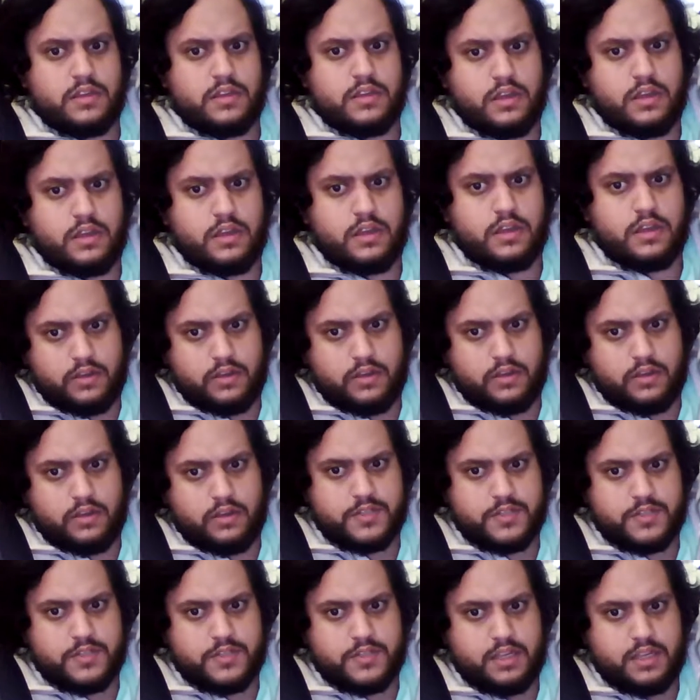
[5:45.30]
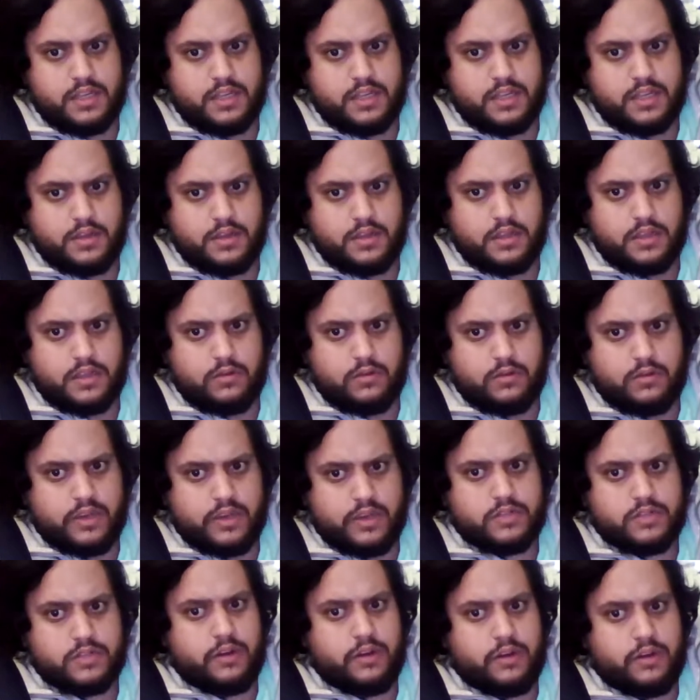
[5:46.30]
Amsterdam, hello
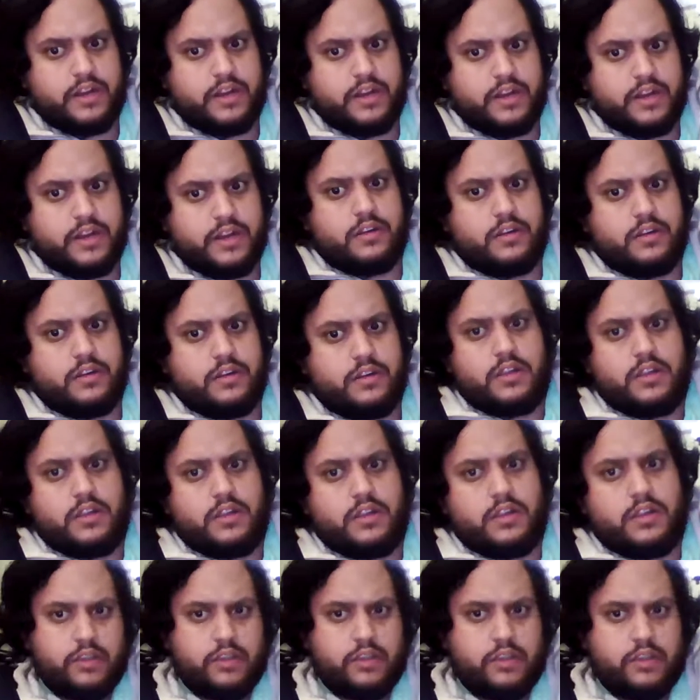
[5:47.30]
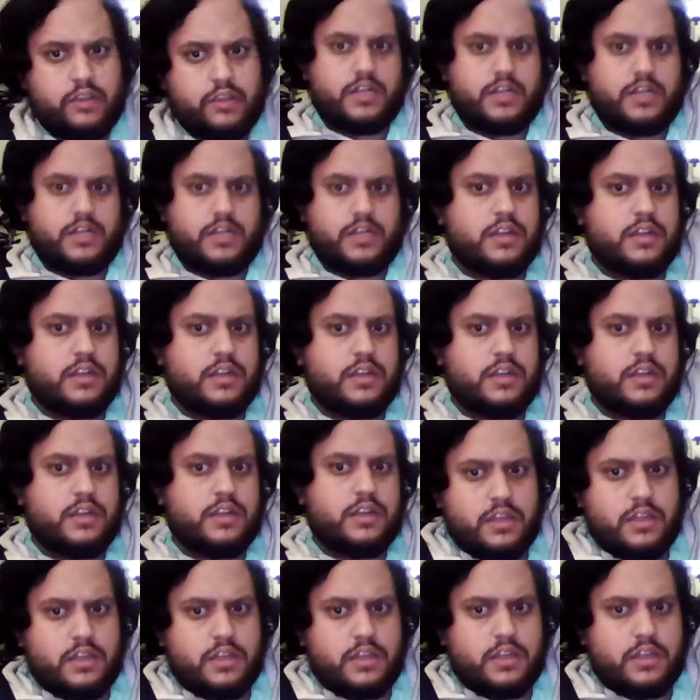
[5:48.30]
Rage Grinder, hello Angry John.
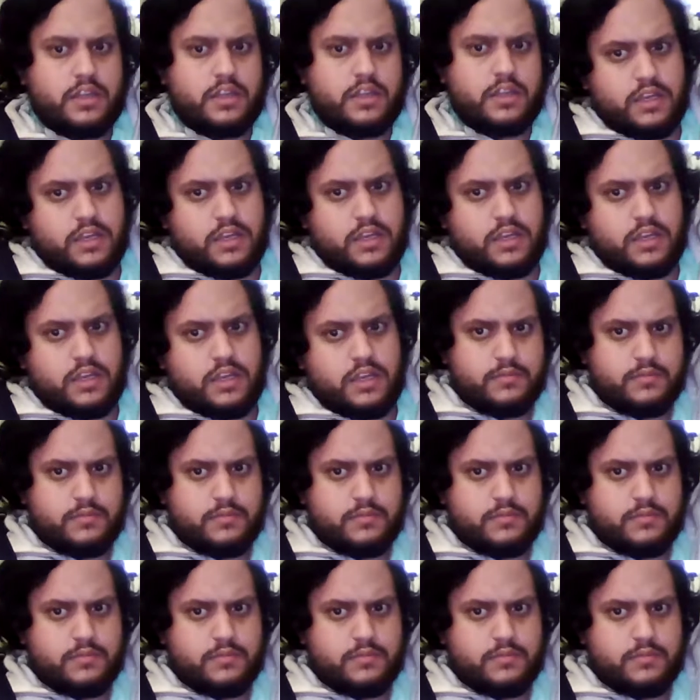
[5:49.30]
John,